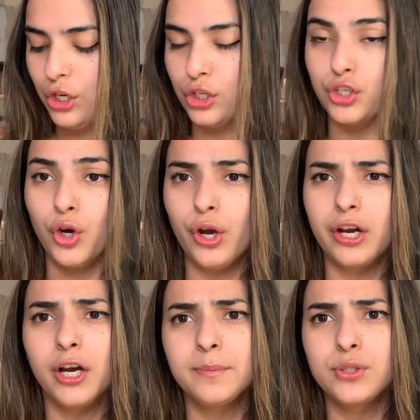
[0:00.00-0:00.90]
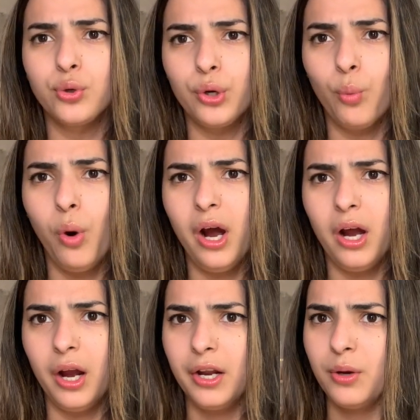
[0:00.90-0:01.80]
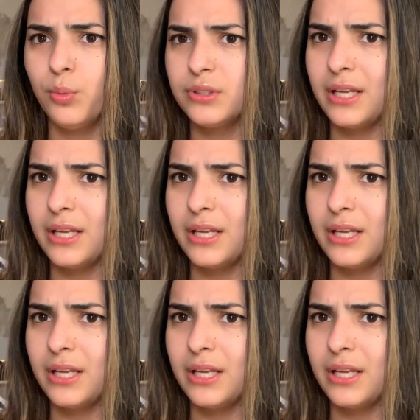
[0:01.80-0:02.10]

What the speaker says: So it comes 2 in 1. It was